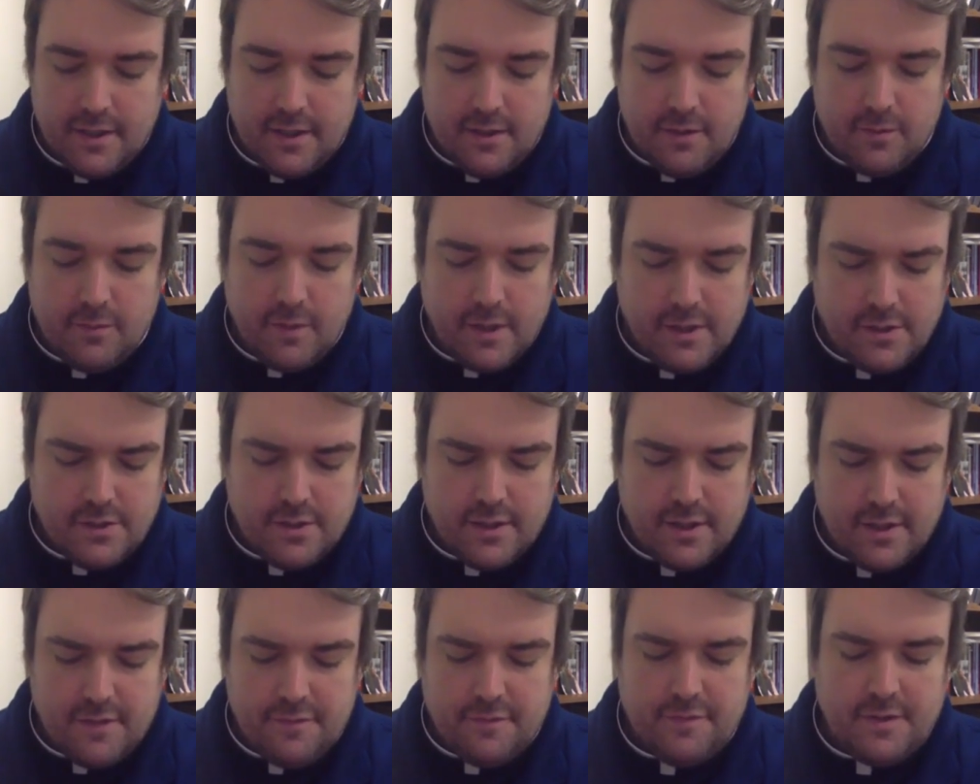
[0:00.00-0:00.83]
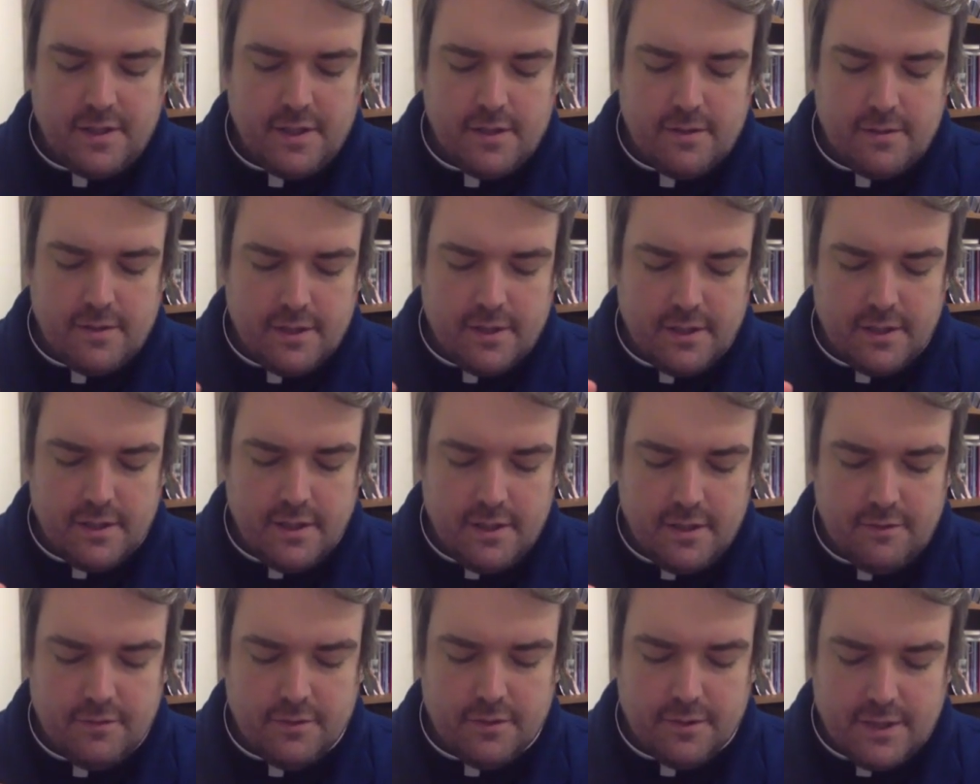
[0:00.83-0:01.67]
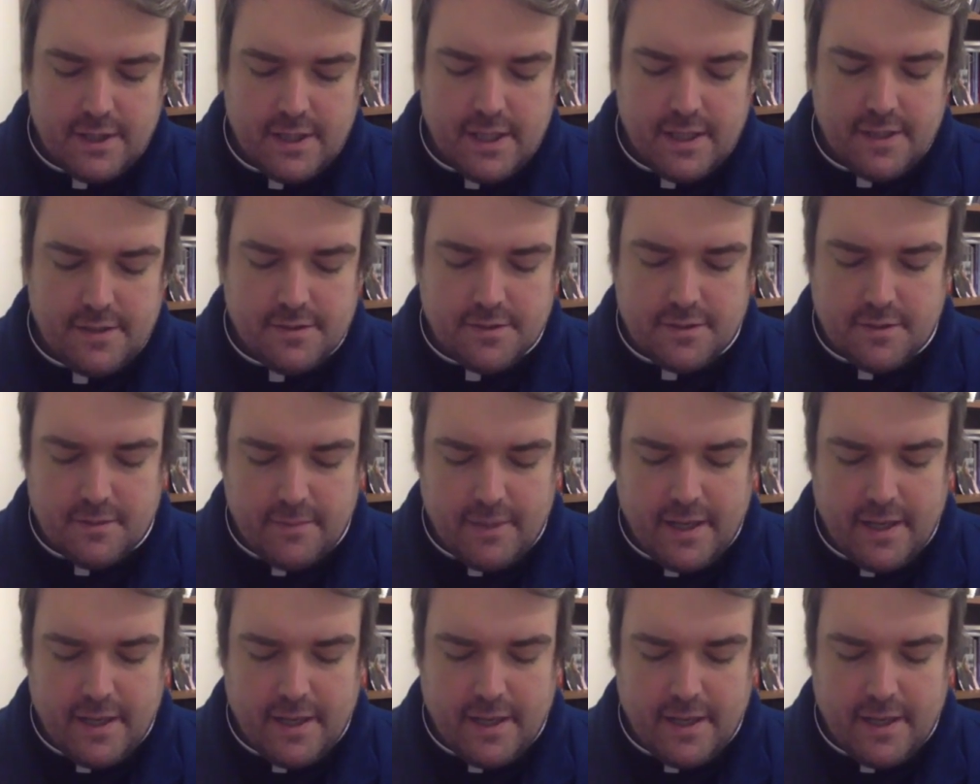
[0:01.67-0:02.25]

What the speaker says: Why should I fear in the evil days the